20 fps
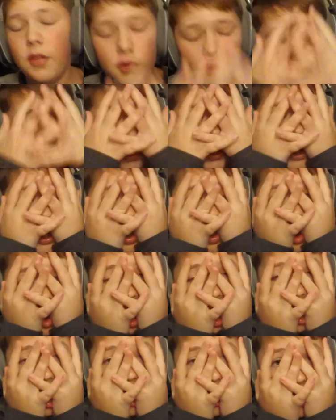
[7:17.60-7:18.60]
That's what I don't
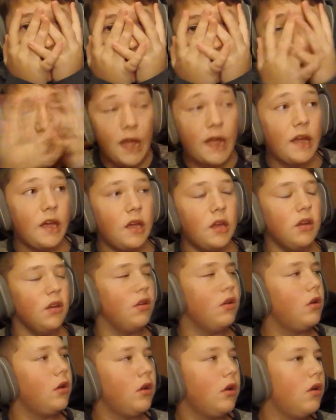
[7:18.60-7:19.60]

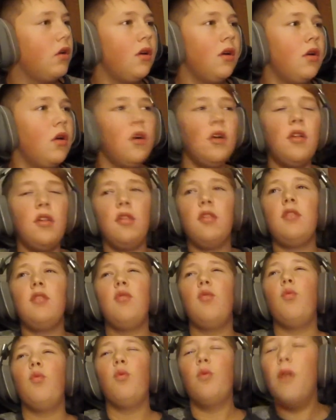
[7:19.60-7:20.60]
understand.
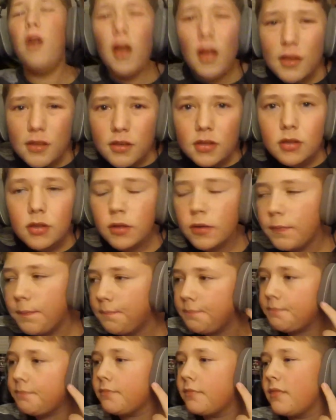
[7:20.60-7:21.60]
What?
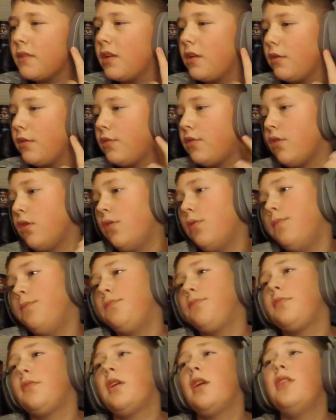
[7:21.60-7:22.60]
So,
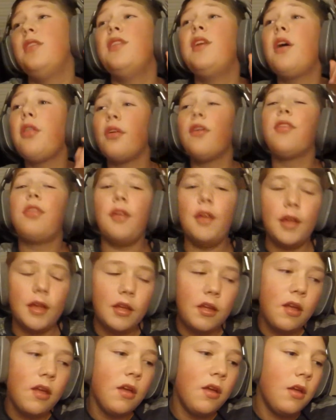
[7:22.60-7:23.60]
another
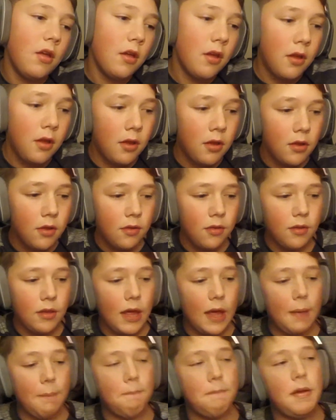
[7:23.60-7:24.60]
thing
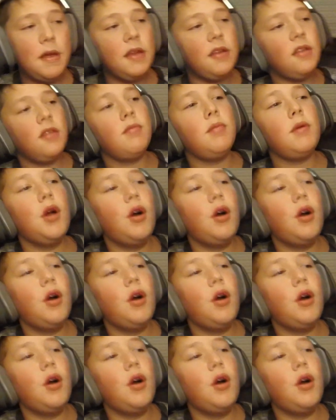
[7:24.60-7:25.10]
that pisses